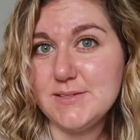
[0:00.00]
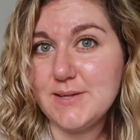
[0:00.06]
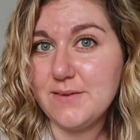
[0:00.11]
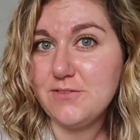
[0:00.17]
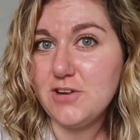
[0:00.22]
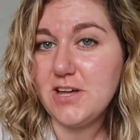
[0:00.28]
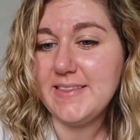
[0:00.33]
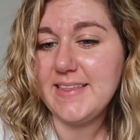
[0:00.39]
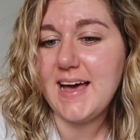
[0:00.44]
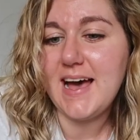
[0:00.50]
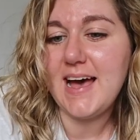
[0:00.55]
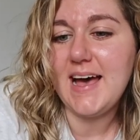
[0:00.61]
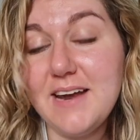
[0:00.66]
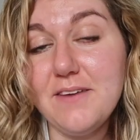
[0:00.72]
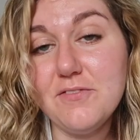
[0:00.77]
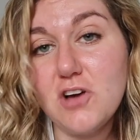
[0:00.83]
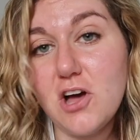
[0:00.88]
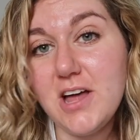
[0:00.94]
So I've got that,
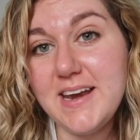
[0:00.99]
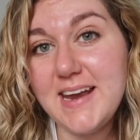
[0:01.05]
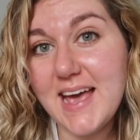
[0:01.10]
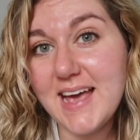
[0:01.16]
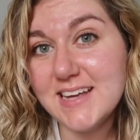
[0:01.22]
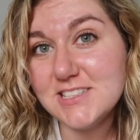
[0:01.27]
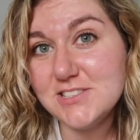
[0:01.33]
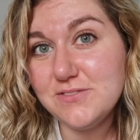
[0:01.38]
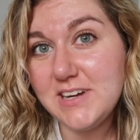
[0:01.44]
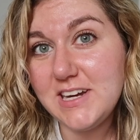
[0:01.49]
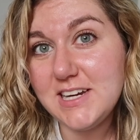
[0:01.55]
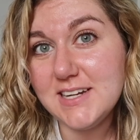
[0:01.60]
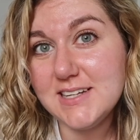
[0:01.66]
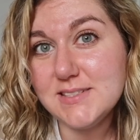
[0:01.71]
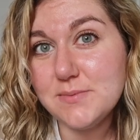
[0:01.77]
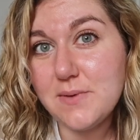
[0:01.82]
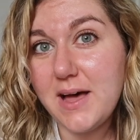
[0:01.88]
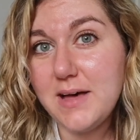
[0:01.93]
and I've got a nectarine
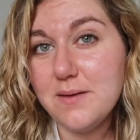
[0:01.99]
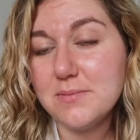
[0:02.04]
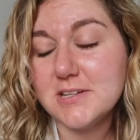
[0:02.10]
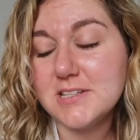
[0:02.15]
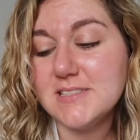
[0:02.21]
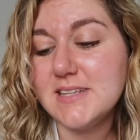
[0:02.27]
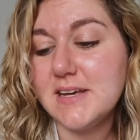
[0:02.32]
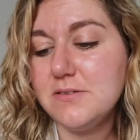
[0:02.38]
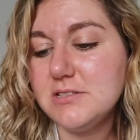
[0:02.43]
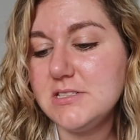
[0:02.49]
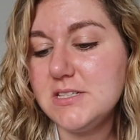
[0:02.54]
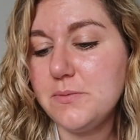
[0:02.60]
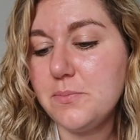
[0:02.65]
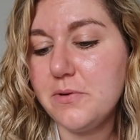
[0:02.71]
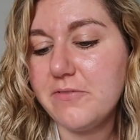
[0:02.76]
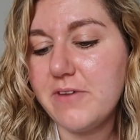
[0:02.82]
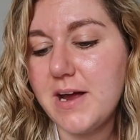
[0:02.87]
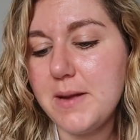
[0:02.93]
as well because that was
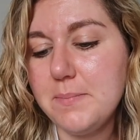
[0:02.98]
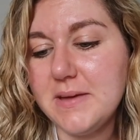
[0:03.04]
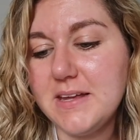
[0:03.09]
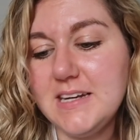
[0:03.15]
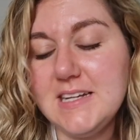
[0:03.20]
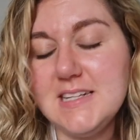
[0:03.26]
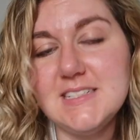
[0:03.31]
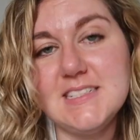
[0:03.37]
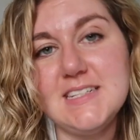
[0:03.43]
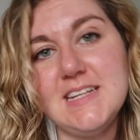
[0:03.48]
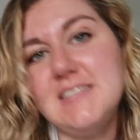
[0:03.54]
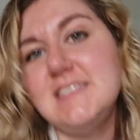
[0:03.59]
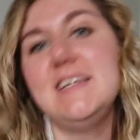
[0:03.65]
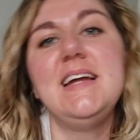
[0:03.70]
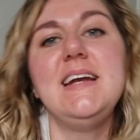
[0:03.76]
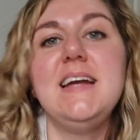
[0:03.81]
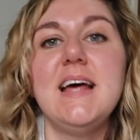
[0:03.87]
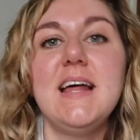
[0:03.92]
super ripe and needed eating.